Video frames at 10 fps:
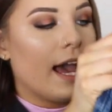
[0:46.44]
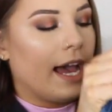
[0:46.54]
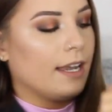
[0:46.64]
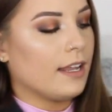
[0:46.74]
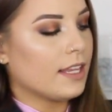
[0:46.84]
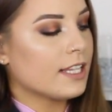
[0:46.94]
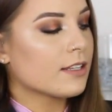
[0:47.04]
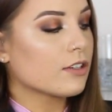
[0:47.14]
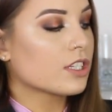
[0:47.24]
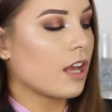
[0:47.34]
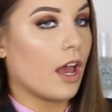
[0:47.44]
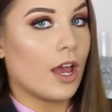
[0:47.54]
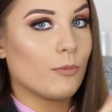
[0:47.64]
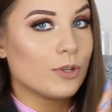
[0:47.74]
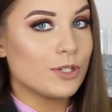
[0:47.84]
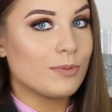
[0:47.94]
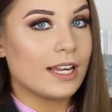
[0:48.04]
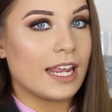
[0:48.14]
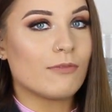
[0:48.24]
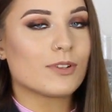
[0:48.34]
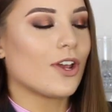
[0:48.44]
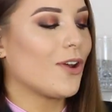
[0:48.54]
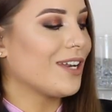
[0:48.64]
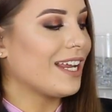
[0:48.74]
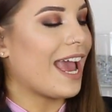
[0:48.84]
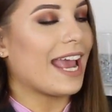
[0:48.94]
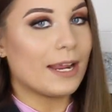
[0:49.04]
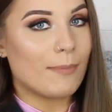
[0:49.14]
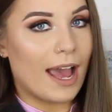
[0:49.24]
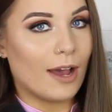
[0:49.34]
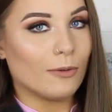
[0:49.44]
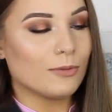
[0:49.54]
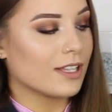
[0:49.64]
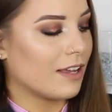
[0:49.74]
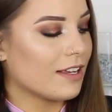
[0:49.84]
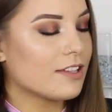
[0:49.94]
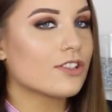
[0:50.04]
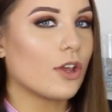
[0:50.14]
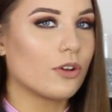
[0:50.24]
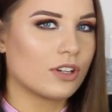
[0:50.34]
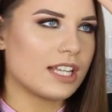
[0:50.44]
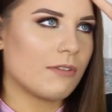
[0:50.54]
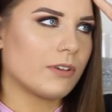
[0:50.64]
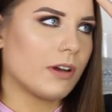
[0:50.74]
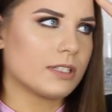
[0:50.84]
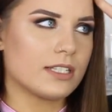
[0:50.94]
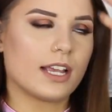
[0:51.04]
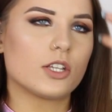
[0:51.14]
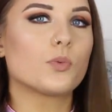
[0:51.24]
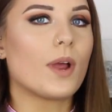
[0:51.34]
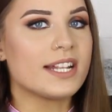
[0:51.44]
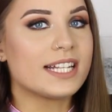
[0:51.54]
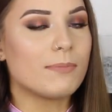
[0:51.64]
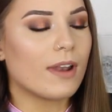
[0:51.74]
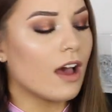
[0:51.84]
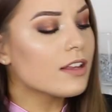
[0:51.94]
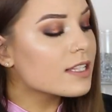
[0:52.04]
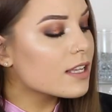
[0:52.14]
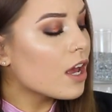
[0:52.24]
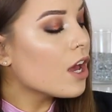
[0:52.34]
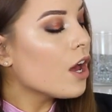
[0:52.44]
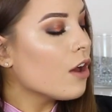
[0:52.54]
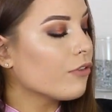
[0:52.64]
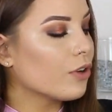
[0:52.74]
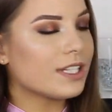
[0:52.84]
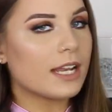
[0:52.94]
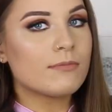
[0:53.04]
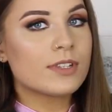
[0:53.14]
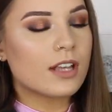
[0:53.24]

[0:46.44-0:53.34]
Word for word: And this skirt, would you believe, was only eight pounds. Like, that's so good because everywhere else is like twenty plus. For a denim